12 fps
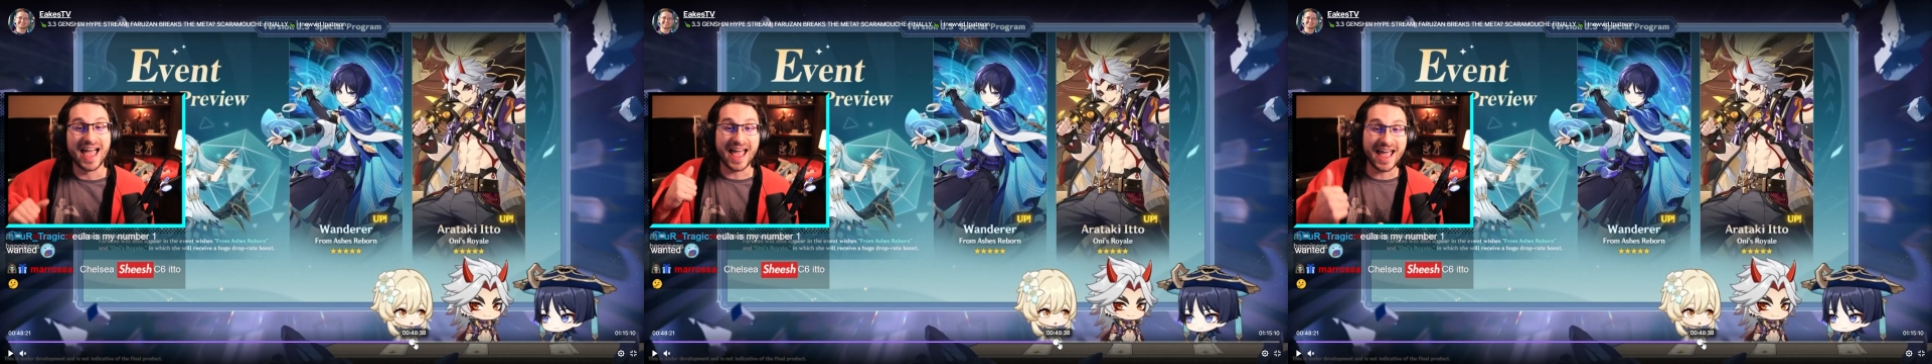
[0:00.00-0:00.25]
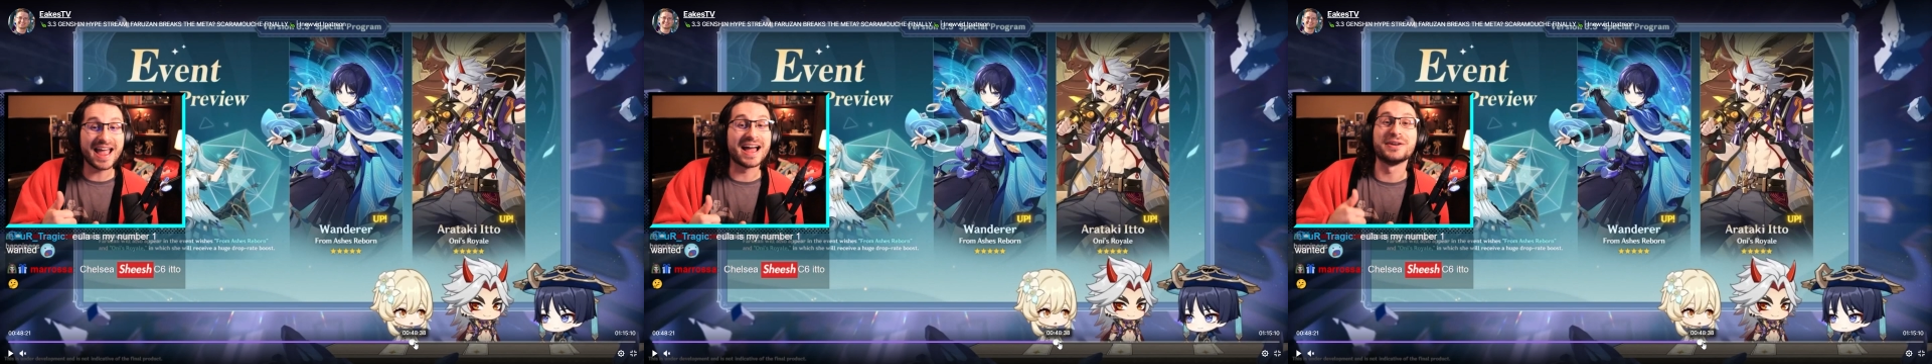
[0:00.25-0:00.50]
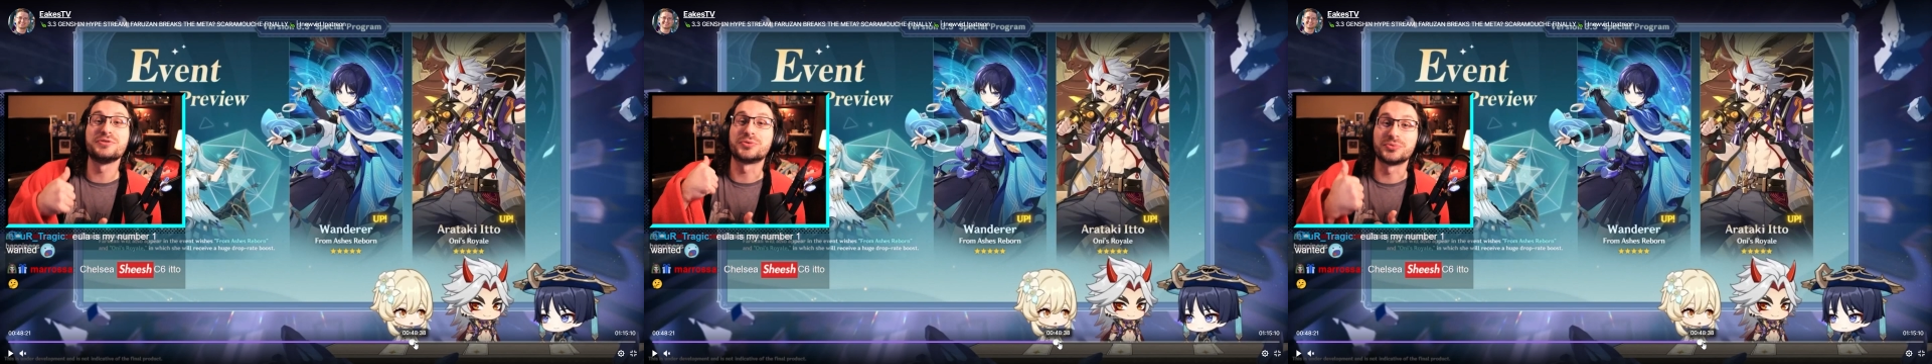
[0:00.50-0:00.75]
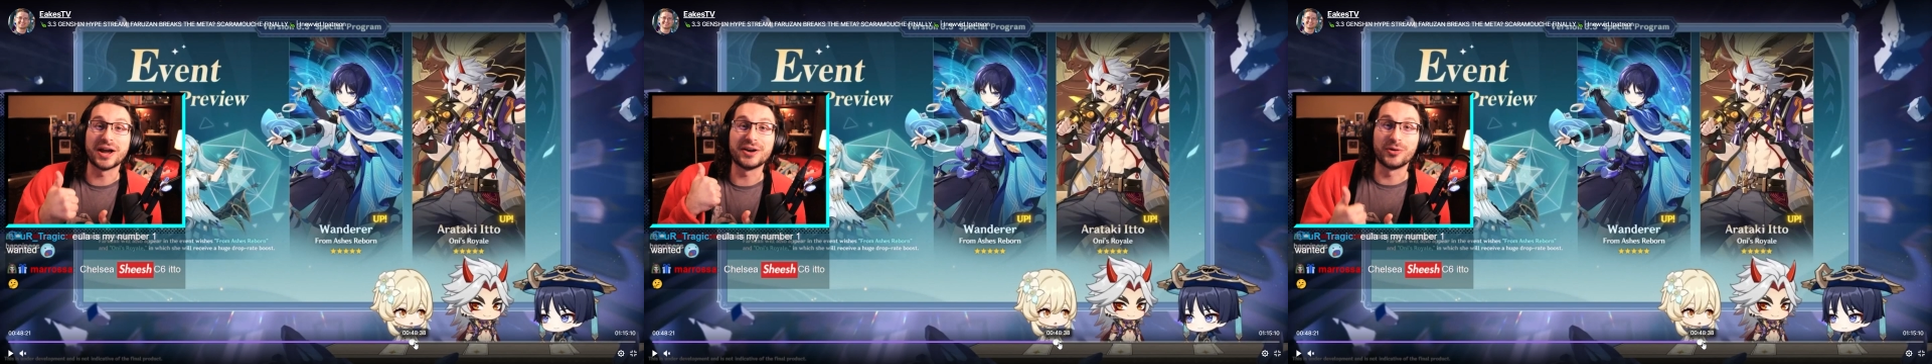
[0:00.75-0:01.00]
and
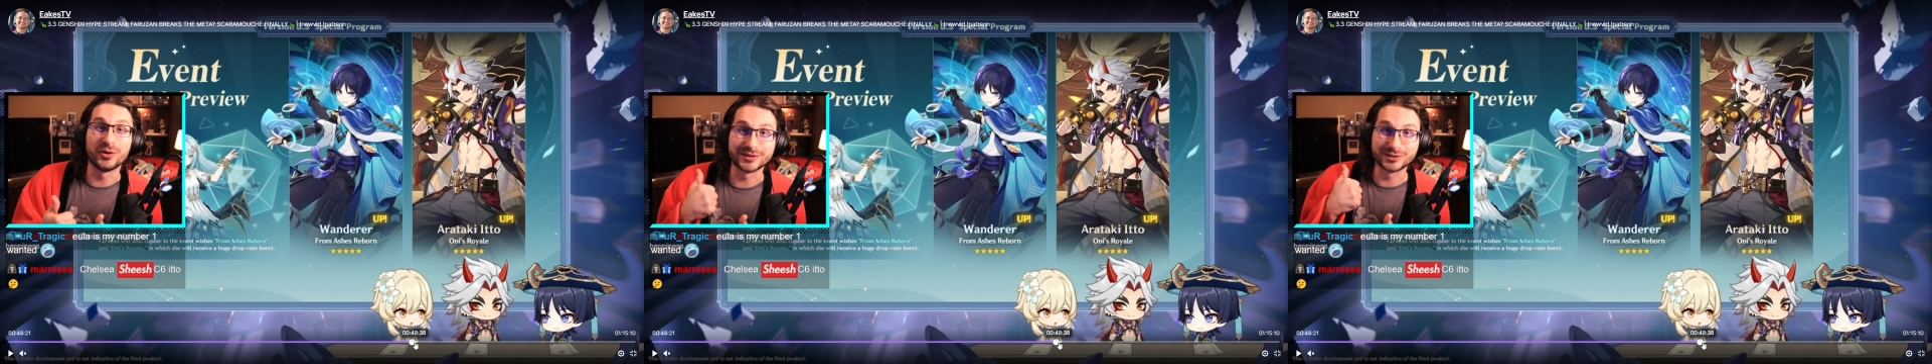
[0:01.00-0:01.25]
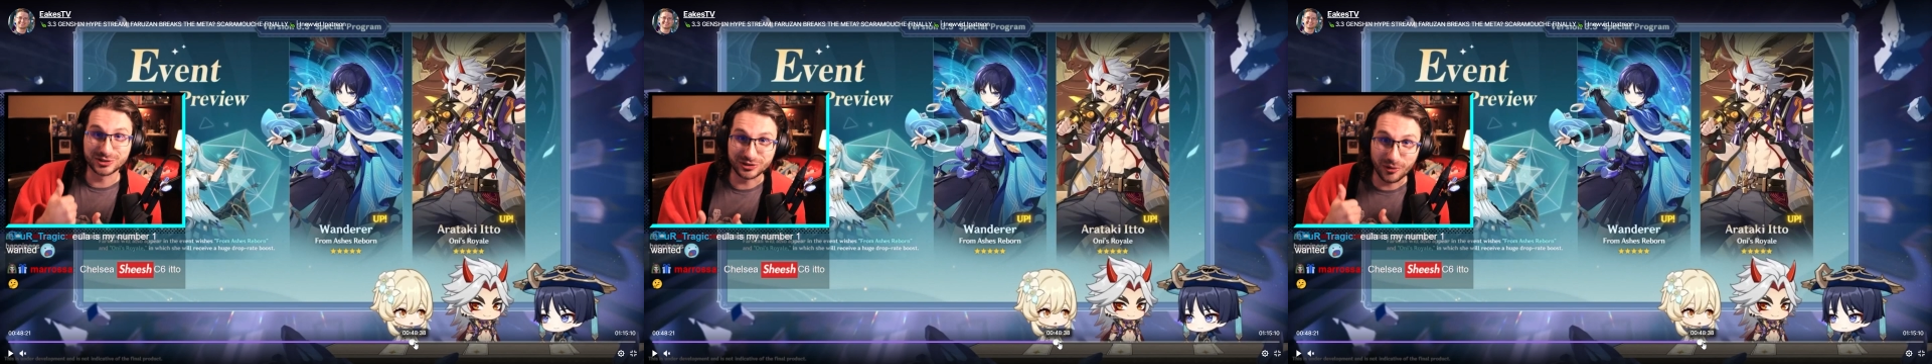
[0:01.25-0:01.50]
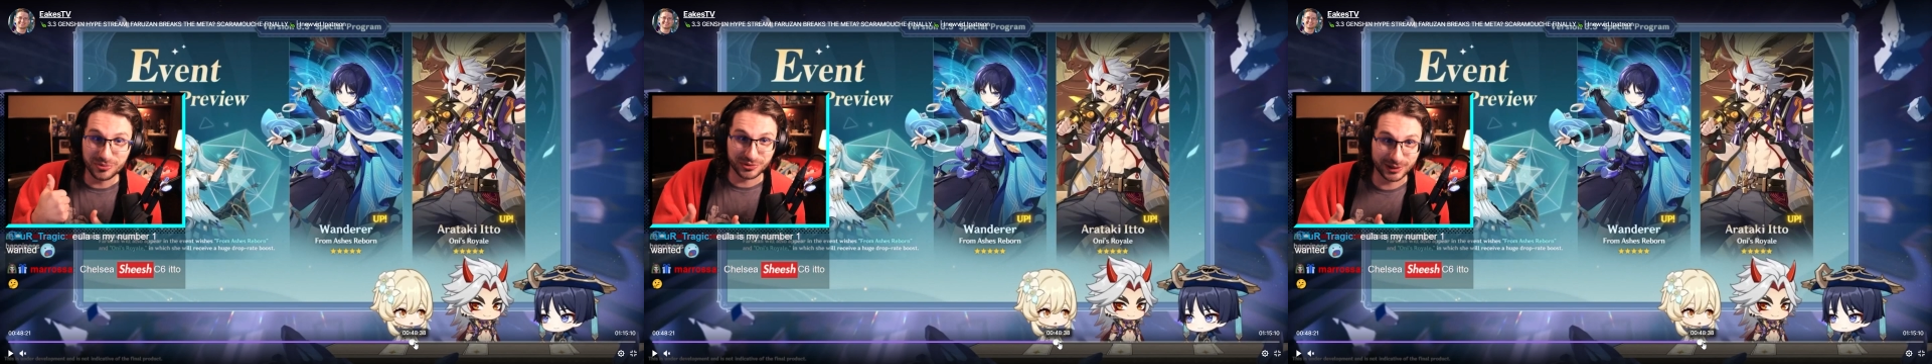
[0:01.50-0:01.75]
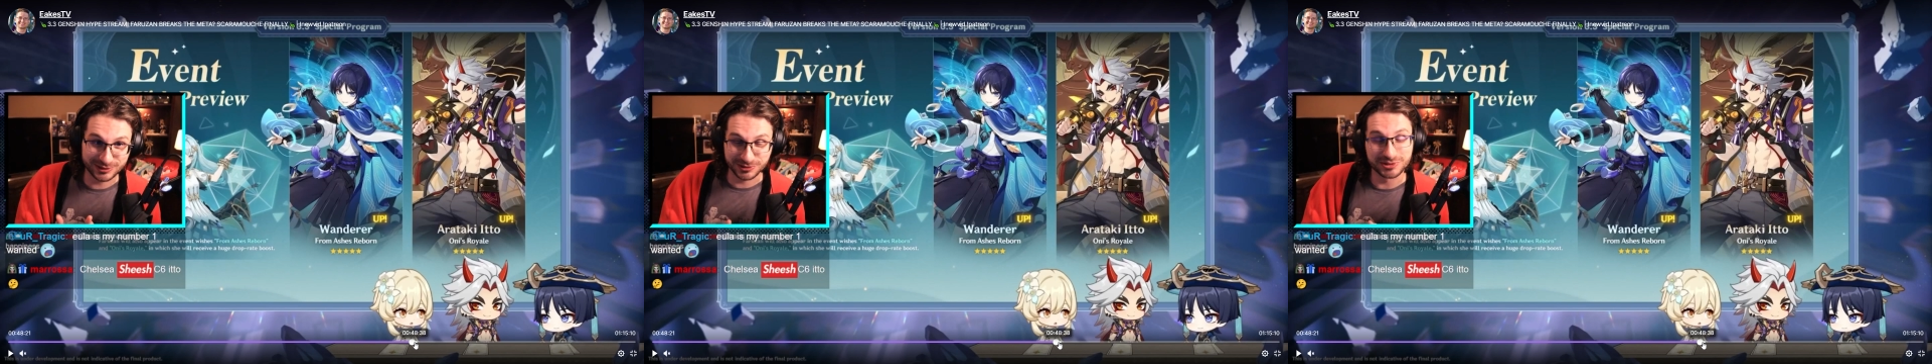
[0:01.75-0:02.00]
Red Horn Stone
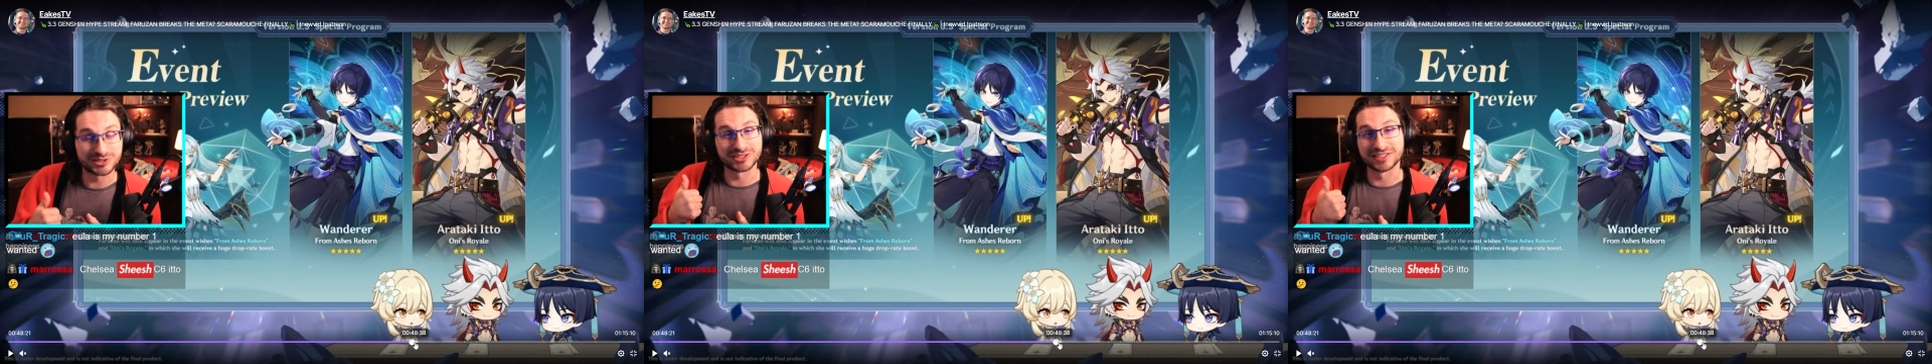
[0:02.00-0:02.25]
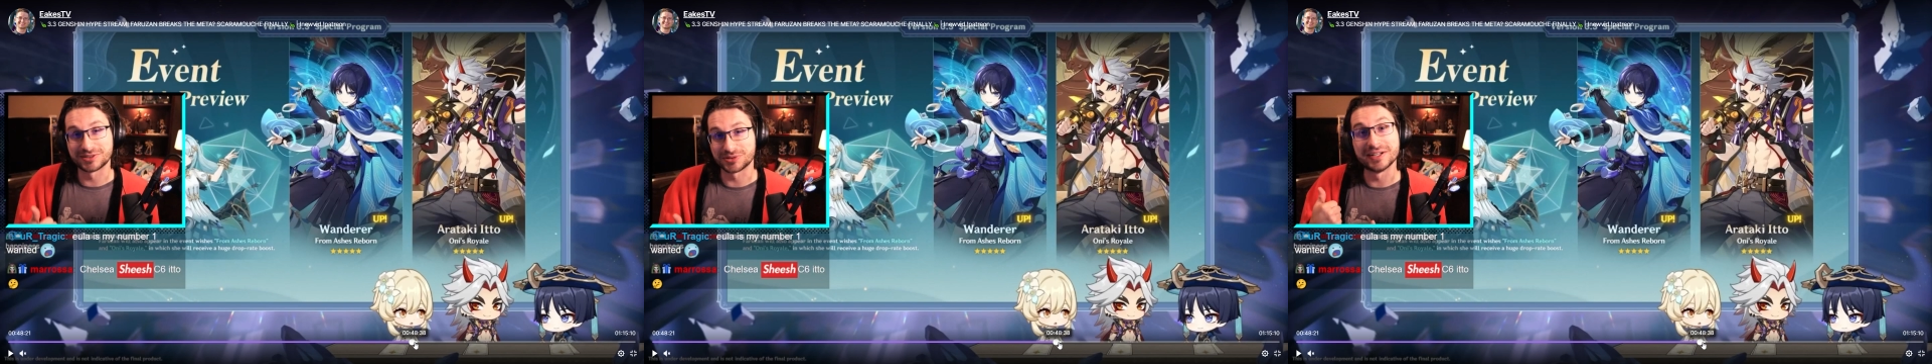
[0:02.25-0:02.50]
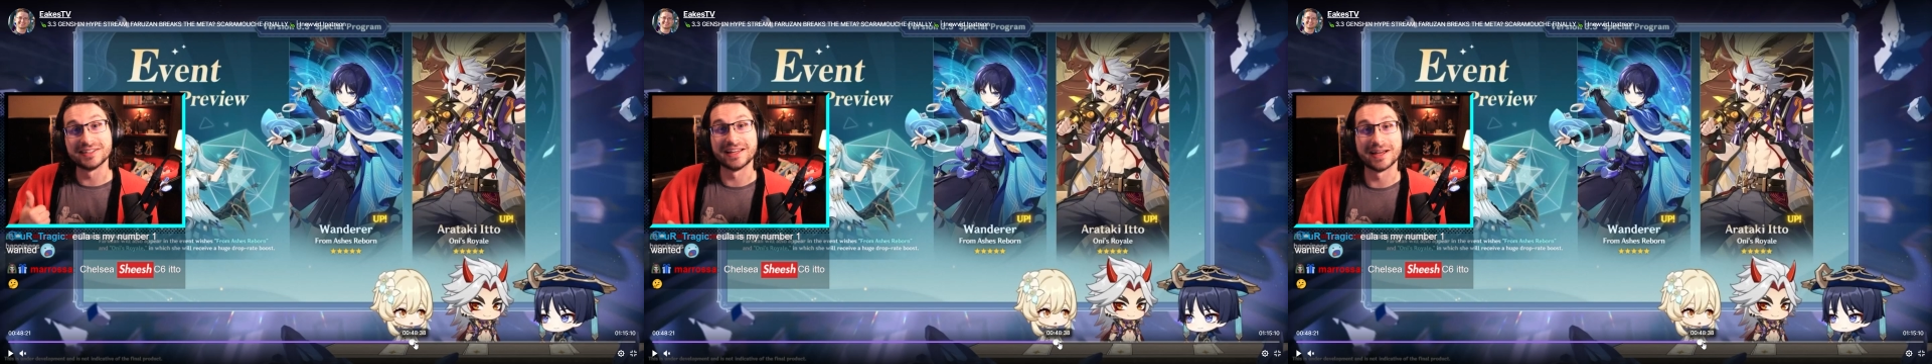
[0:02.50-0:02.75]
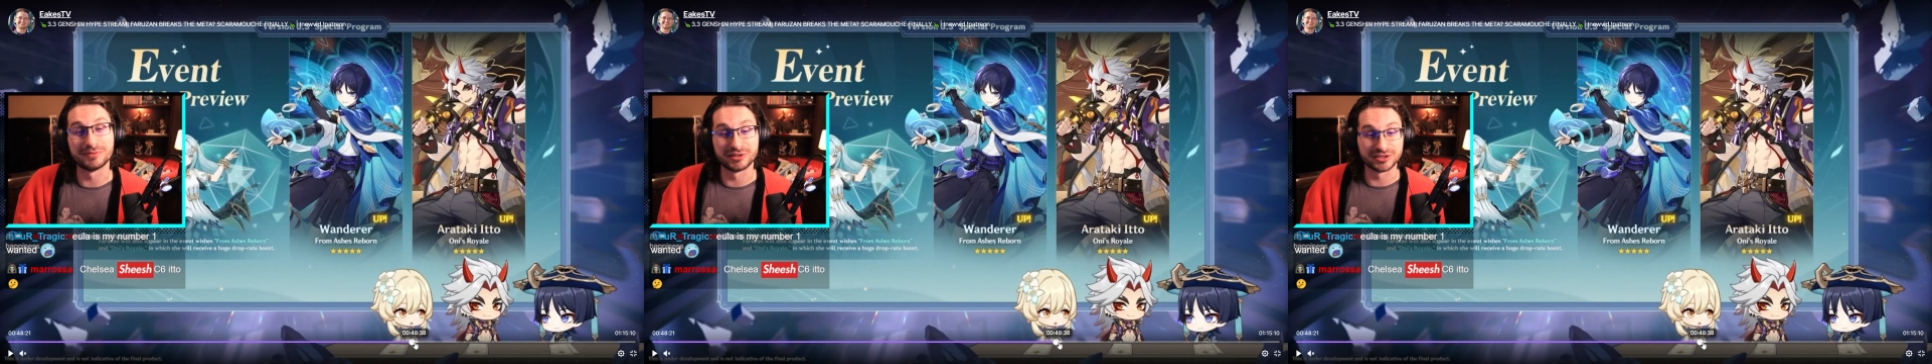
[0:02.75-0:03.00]
Thresher, which is a crit
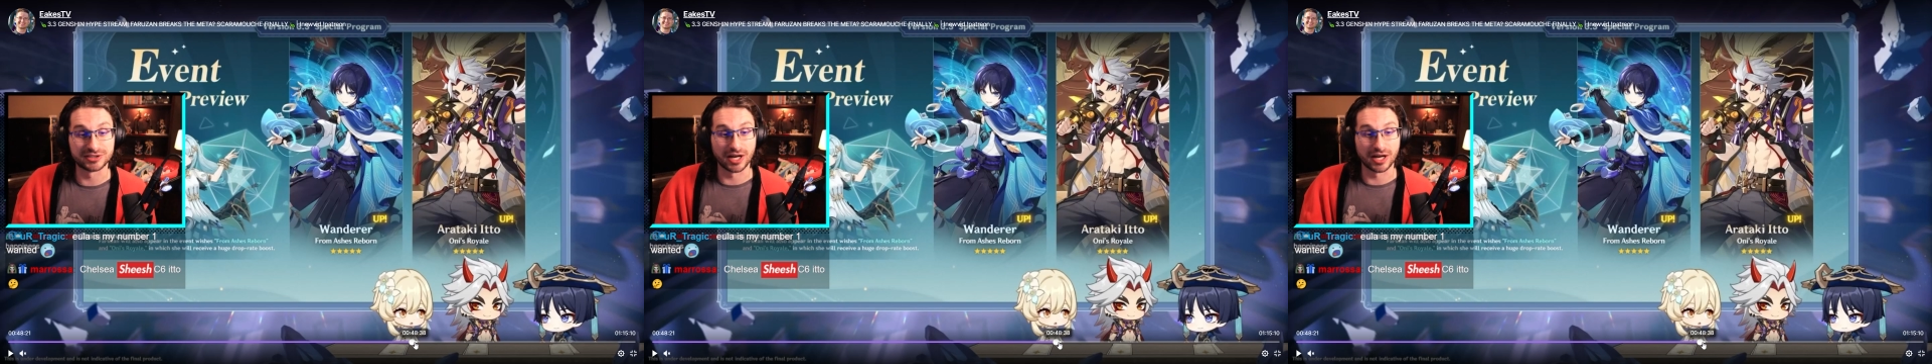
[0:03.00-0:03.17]
damage